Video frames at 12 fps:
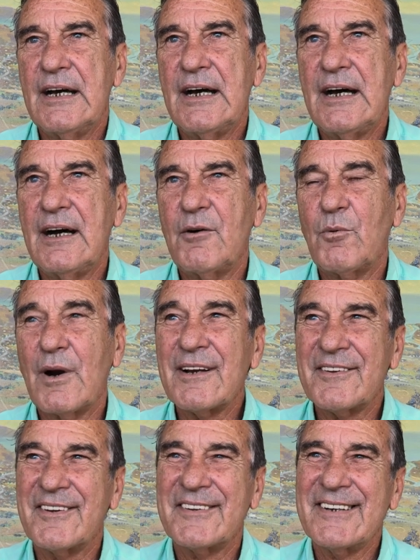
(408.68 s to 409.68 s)
Uh, one
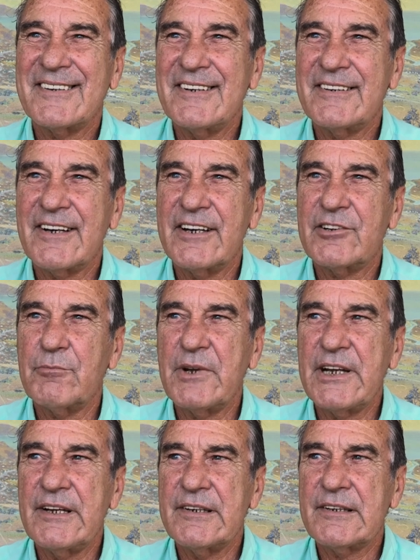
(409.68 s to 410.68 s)
of the things he said to
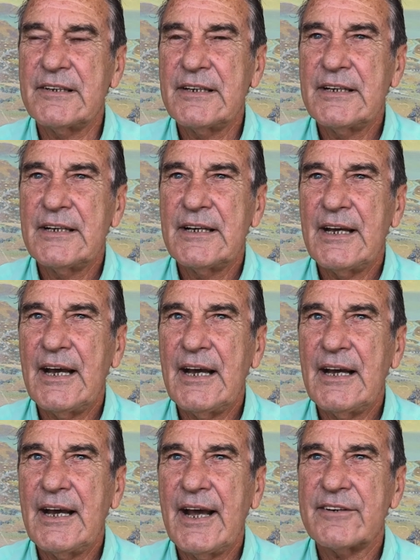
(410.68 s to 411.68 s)
me is, uh,
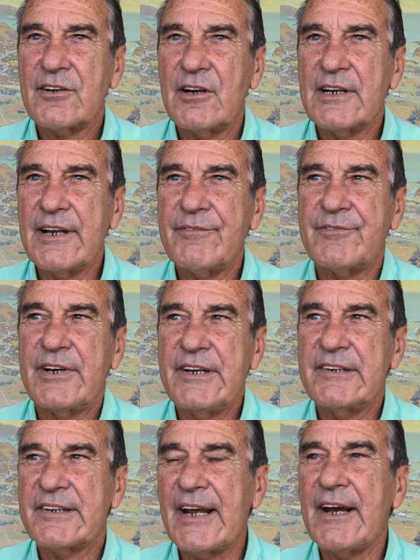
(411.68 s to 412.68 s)
as I left
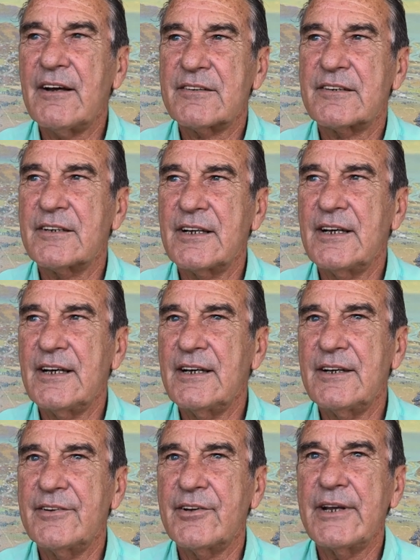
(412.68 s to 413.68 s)
his house
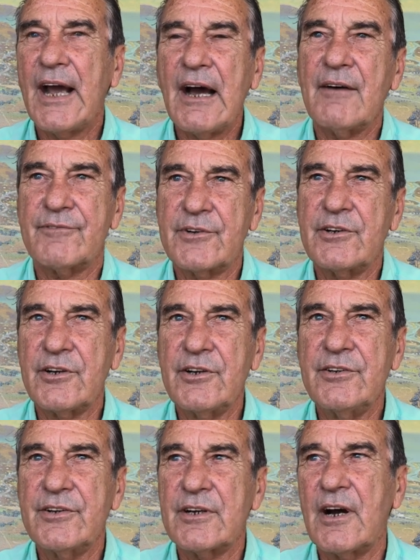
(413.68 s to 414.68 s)
uh, the
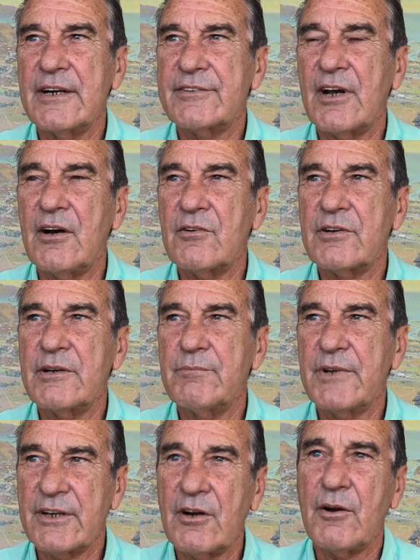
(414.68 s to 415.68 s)
afternoon that I told
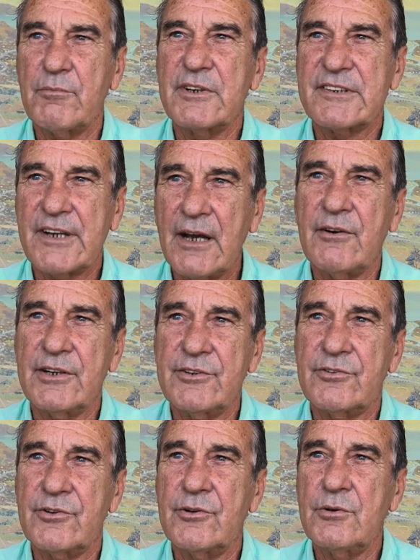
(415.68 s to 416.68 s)
him that I was
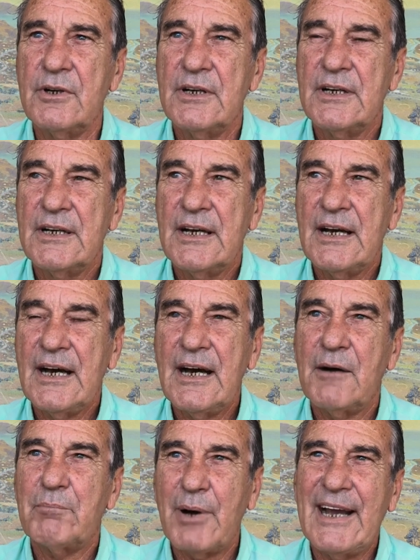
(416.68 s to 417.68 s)
going to
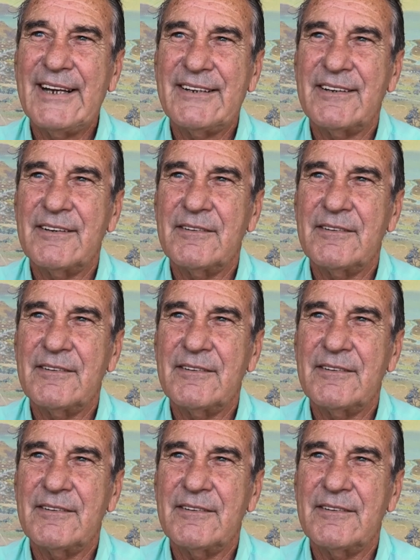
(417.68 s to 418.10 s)
uh, paint